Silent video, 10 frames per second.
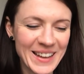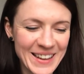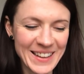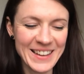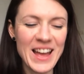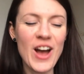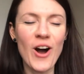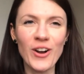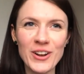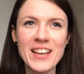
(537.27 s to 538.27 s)

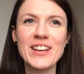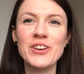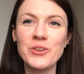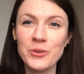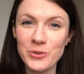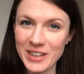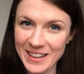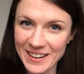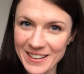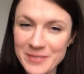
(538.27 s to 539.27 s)

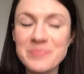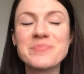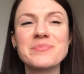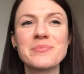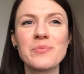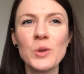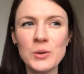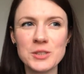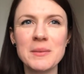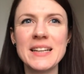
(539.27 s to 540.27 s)
oliguria
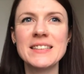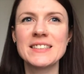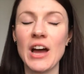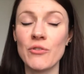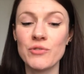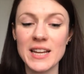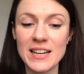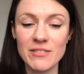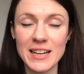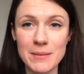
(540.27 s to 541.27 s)
which means a
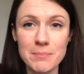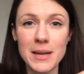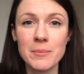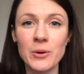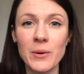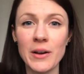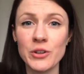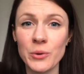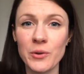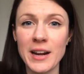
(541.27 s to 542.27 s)
really, really minimal
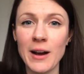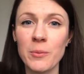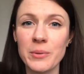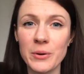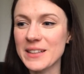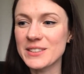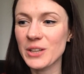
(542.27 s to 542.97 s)
urine output.